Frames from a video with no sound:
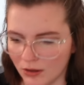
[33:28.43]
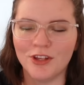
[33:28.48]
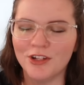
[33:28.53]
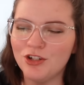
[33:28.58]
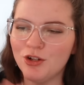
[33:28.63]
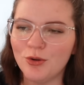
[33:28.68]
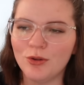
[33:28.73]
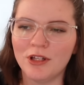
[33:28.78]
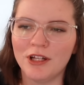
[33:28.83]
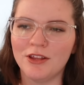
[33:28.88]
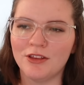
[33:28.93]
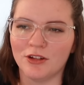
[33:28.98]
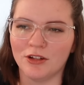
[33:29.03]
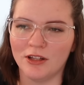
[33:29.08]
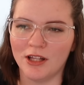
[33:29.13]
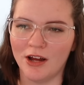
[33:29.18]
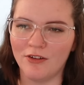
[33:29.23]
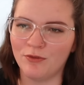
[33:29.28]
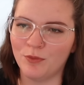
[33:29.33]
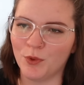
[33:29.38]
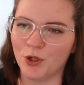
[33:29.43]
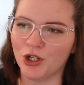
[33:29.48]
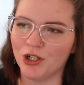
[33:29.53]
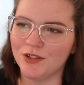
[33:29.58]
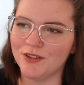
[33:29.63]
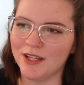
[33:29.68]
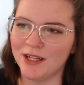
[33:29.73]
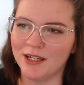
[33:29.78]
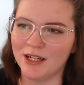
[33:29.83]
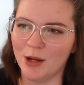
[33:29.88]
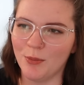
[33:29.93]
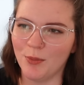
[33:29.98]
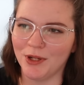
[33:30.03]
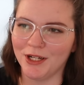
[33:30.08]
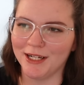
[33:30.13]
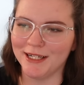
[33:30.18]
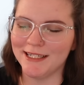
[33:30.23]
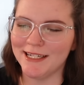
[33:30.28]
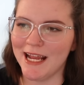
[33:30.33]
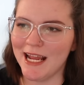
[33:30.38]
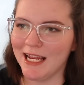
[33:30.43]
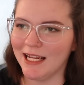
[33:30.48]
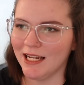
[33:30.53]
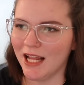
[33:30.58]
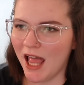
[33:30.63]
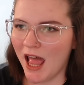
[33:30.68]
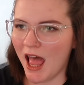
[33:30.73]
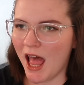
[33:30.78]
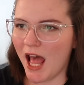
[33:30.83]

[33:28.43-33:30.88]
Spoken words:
The two lethal lovebirds end up on a date,